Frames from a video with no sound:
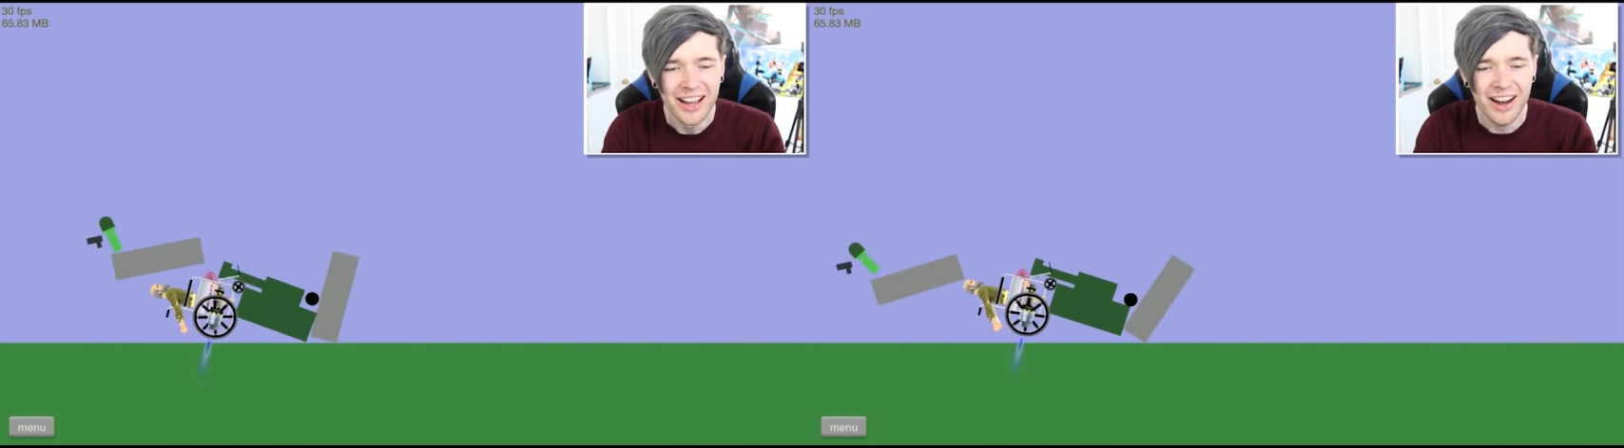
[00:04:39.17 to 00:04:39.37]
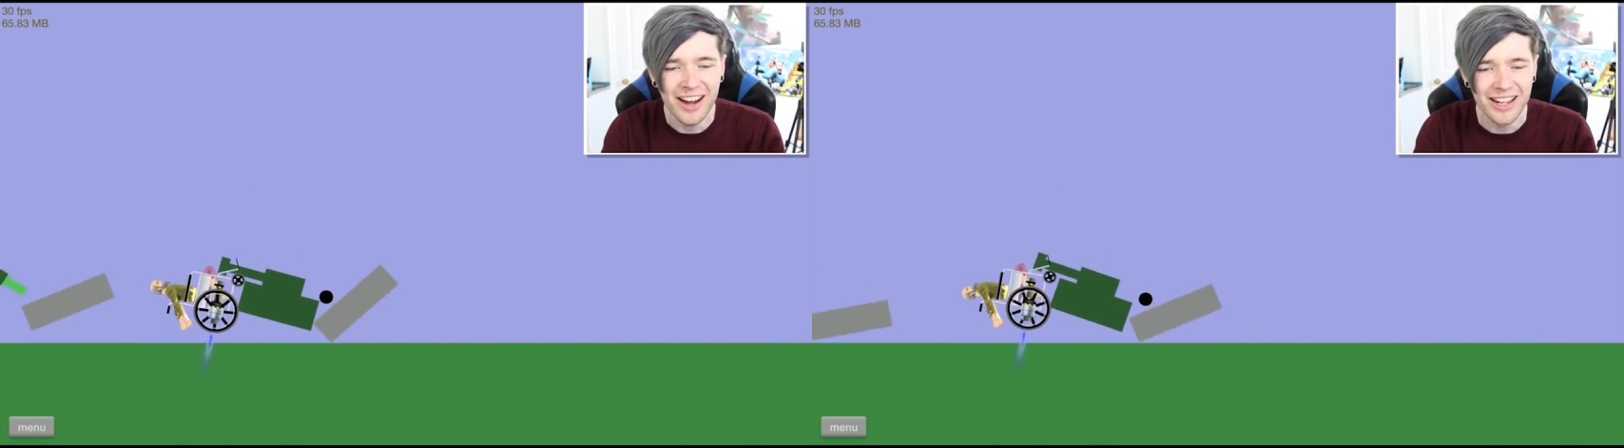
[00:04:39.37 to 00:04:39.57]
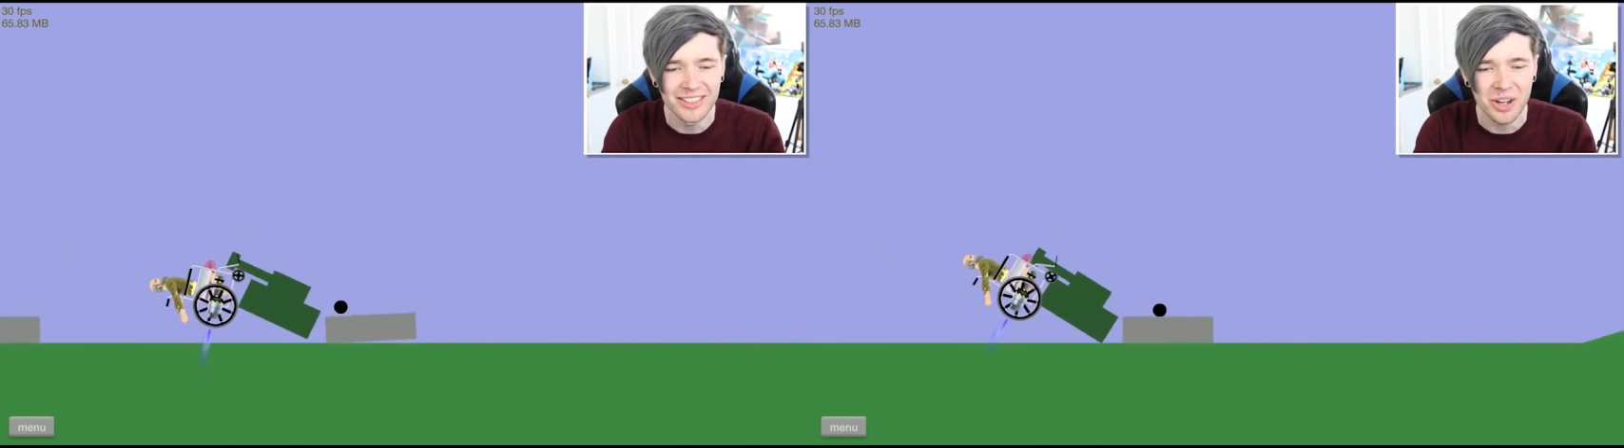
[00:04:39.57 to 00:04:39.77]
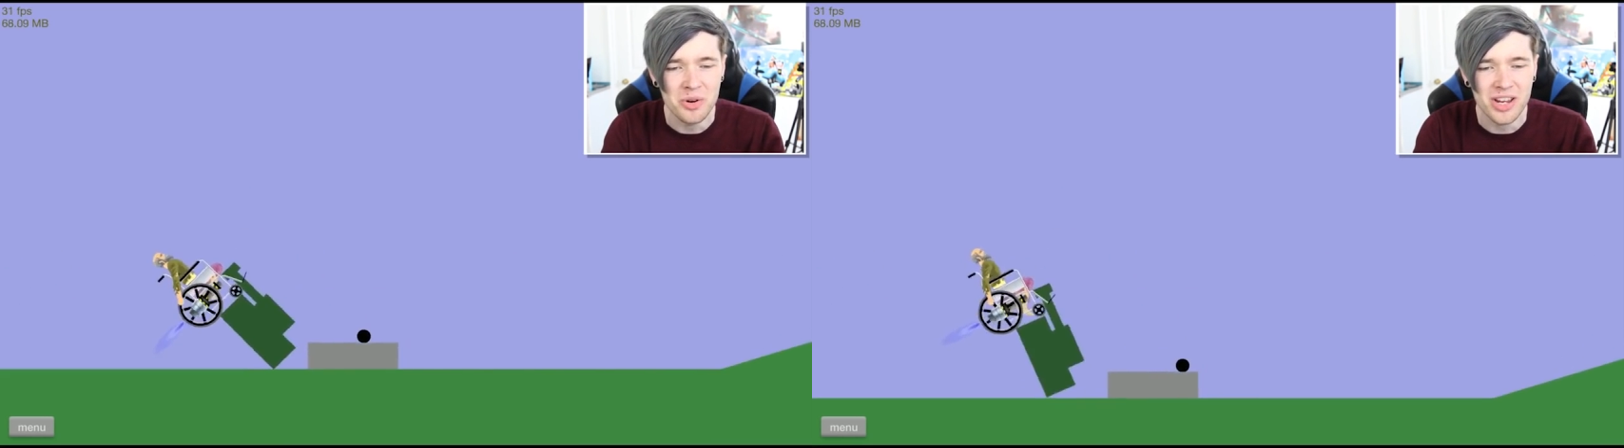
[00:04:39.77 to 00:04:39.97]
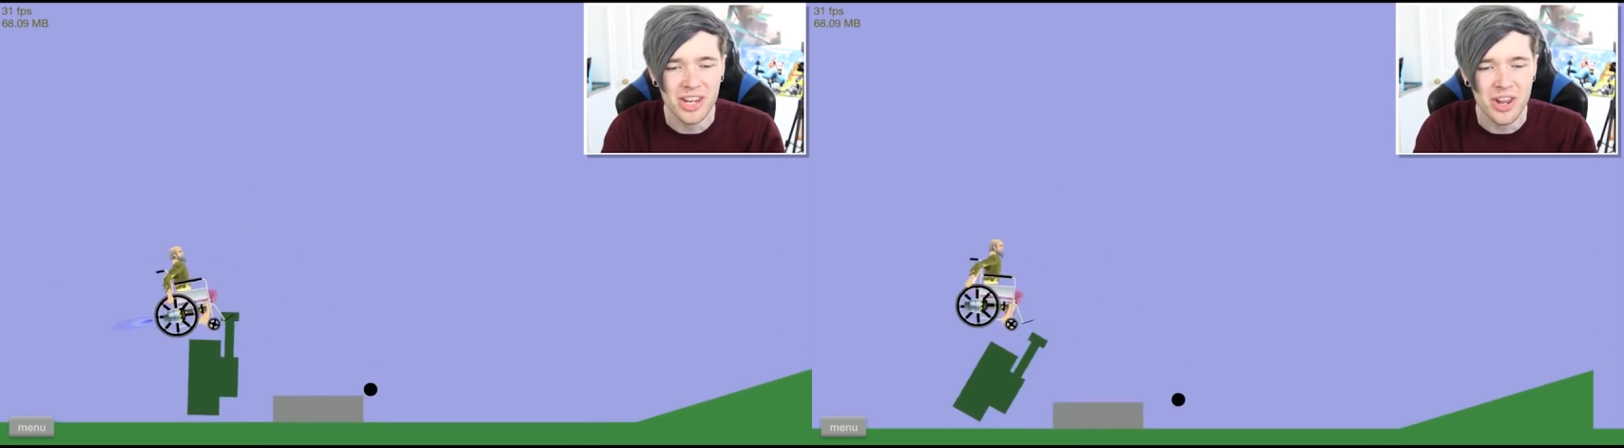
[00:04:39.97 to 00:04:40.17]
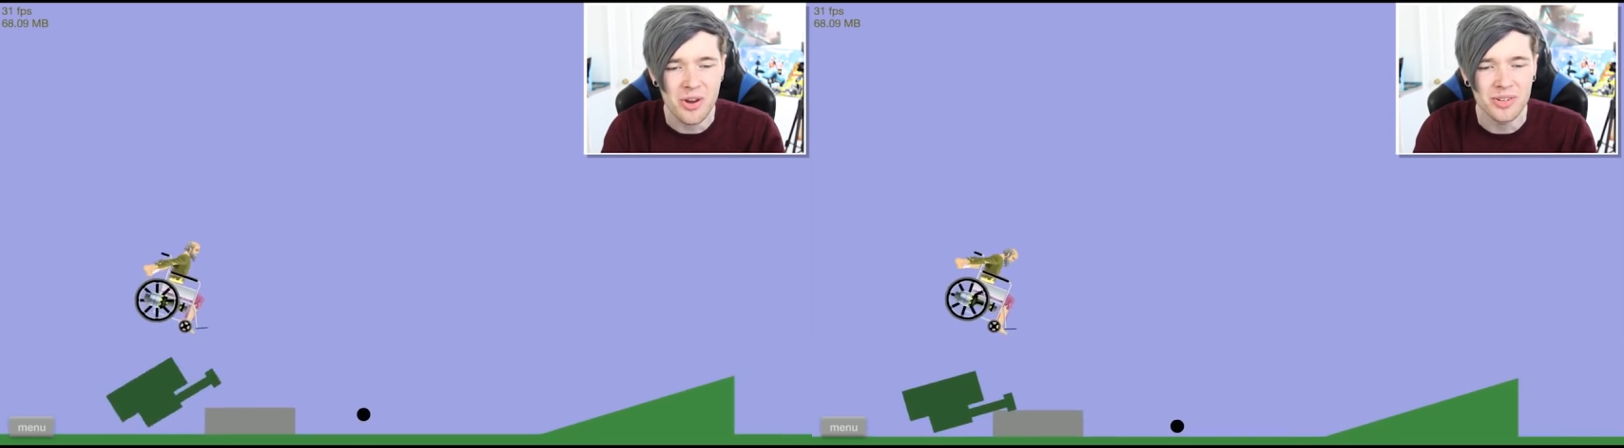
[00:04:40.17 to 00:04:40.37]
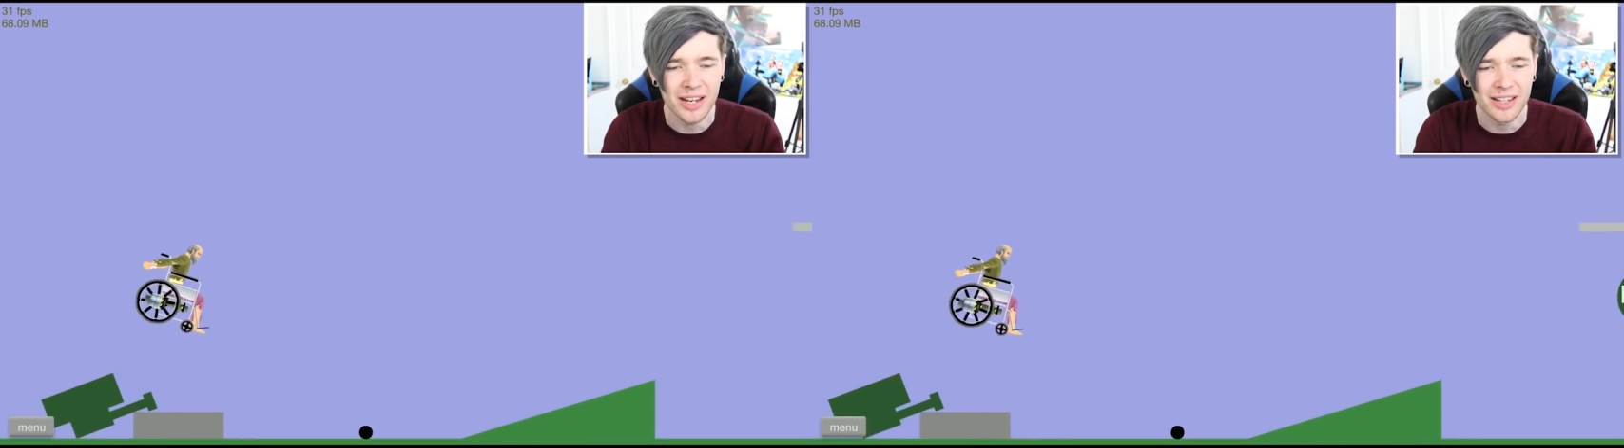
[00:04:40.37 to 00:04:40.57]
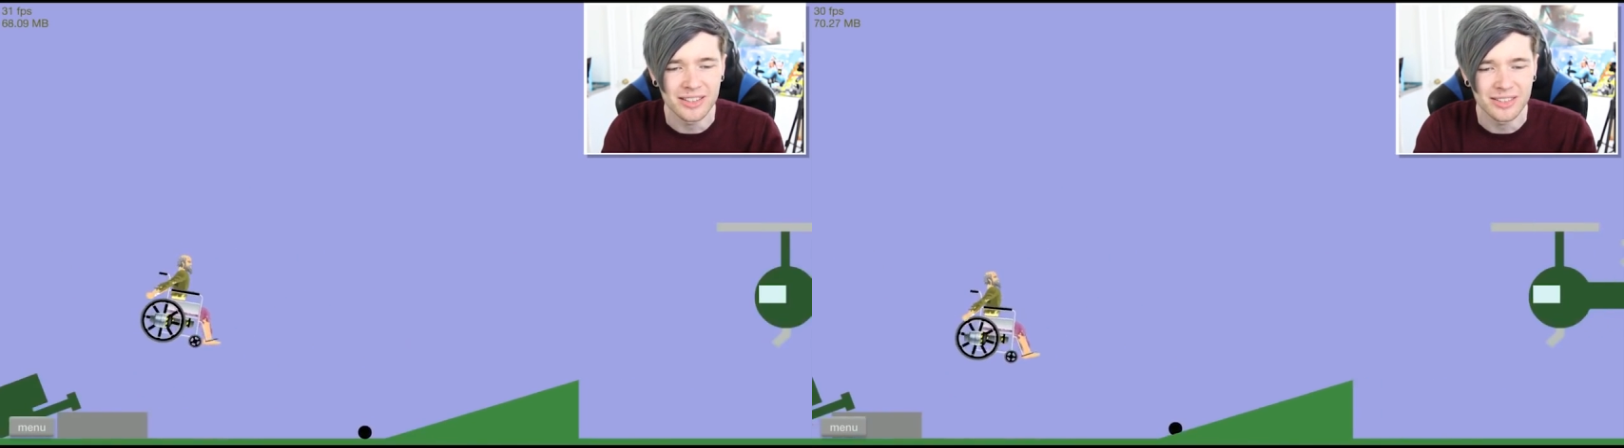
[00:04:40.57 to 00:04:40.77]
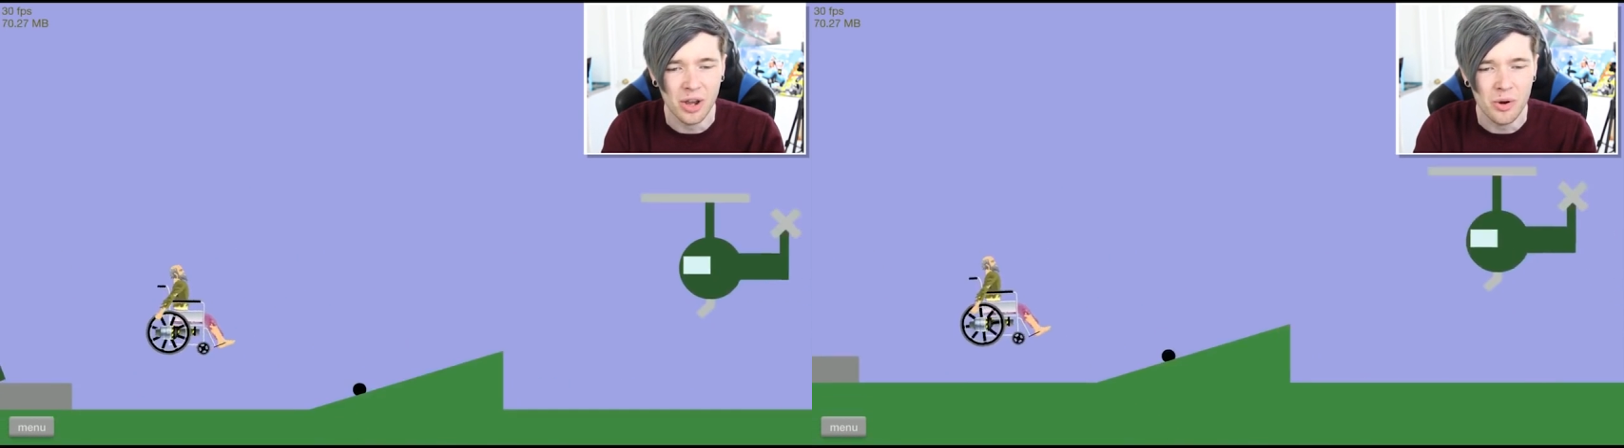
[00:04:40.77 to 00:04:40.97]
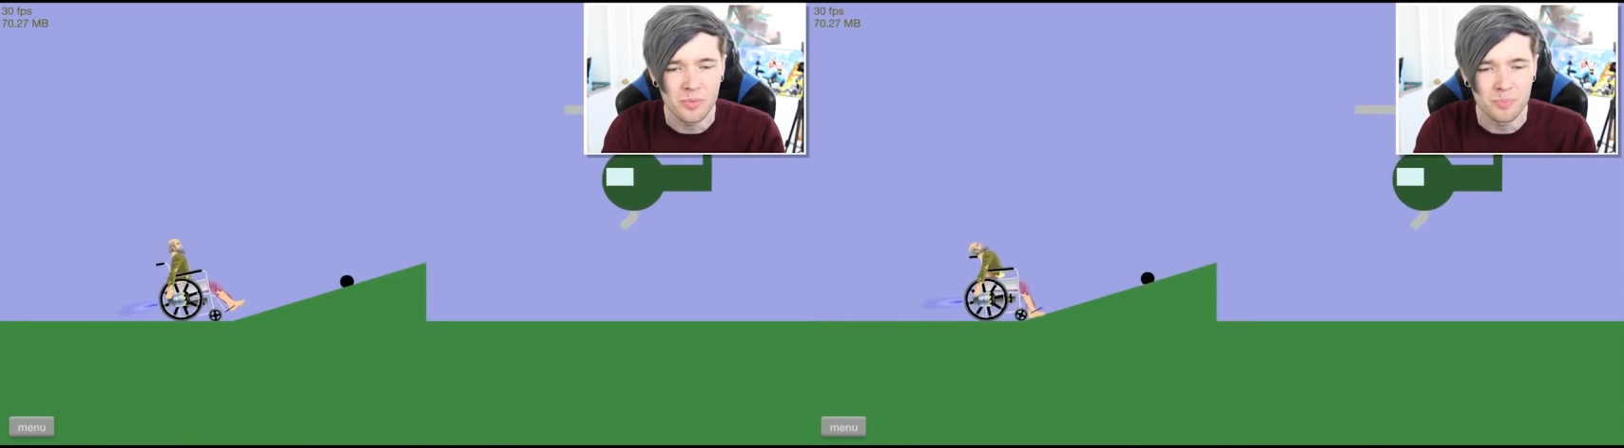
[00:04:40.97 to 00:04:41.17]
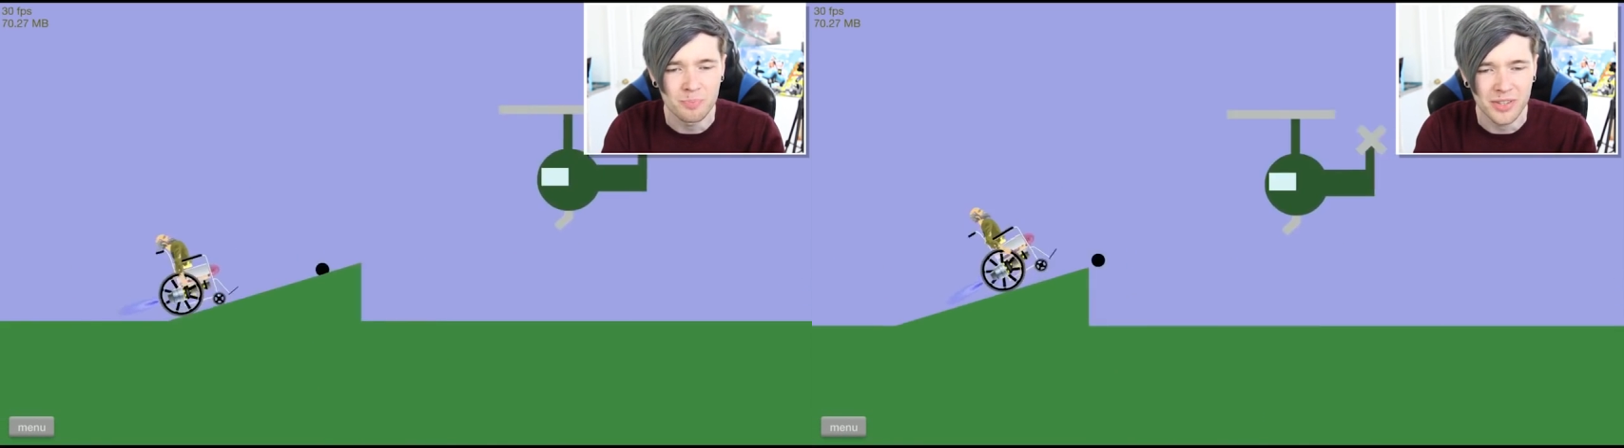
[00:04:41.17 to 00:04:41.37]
Oh, it's so cute, yet it's so